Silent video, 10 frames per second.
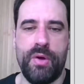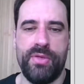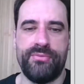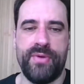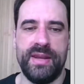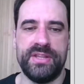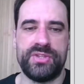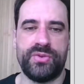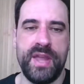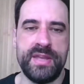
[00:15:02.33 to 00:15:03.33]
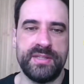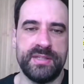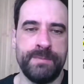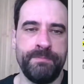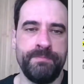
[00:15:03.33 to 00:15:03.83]
is how the file is
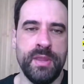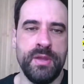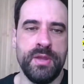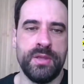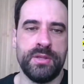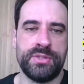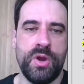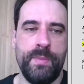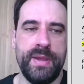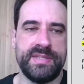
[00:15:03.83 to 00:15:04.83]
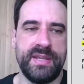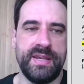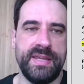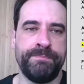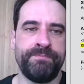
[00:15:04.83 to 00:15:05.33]
created. So
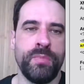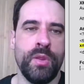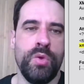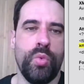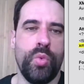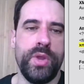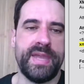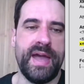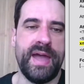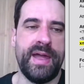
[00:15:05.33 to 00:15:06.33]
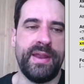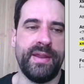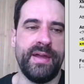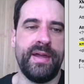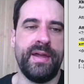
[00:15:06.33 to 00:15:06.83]
basically, we
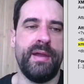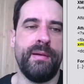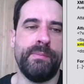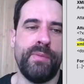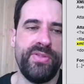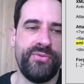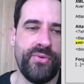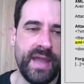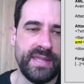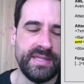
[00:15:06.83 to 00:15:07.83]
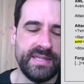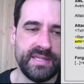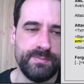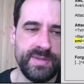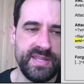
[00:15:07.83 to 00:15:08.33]
can modify
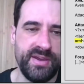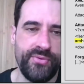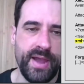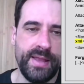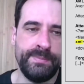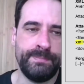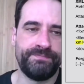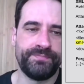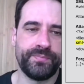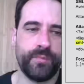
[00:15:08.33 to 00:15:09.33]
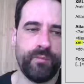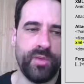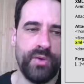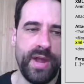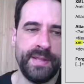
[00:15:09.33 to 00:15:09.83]
this media file,
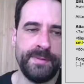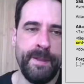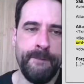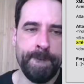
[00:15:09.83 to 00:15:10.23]
right?